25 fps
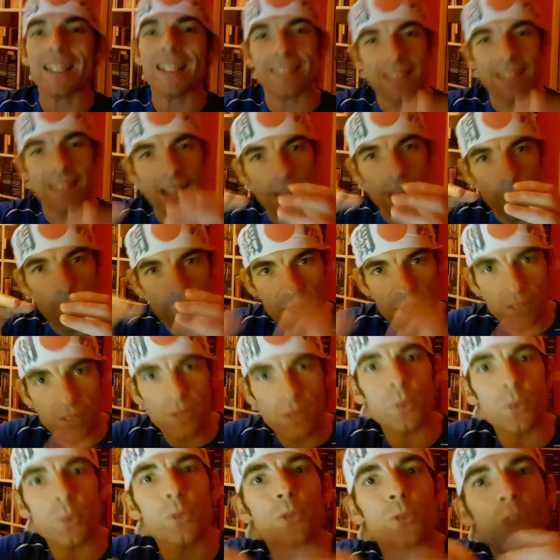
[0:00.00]
I risk to
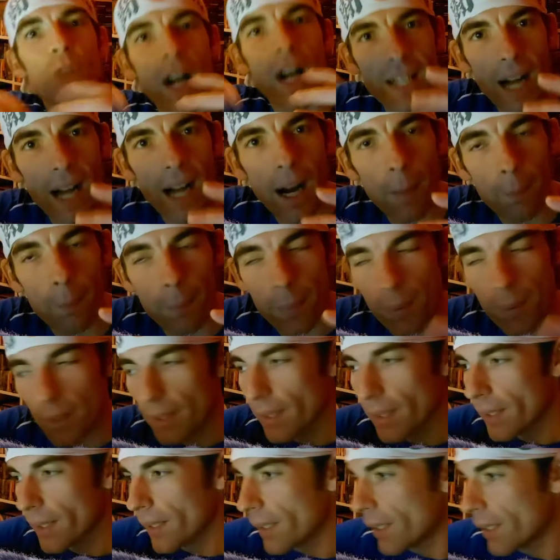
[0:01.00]
fuck up.
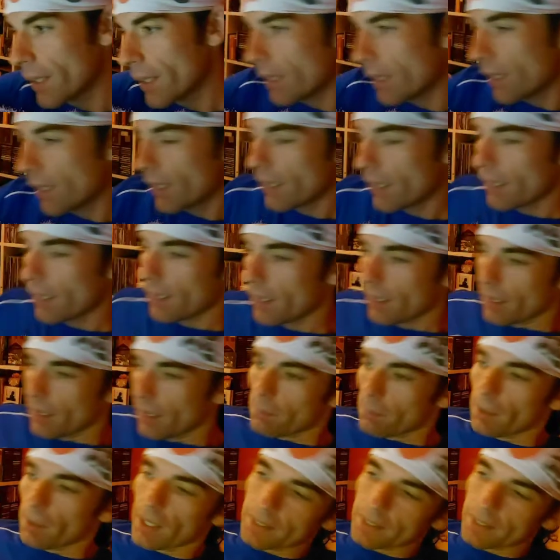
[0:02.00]

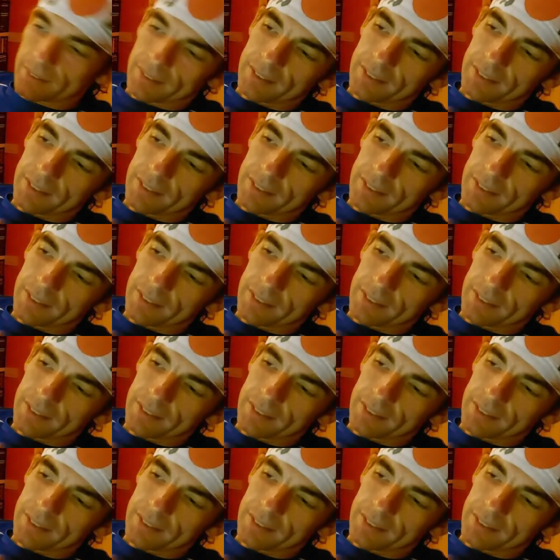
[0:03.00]
But in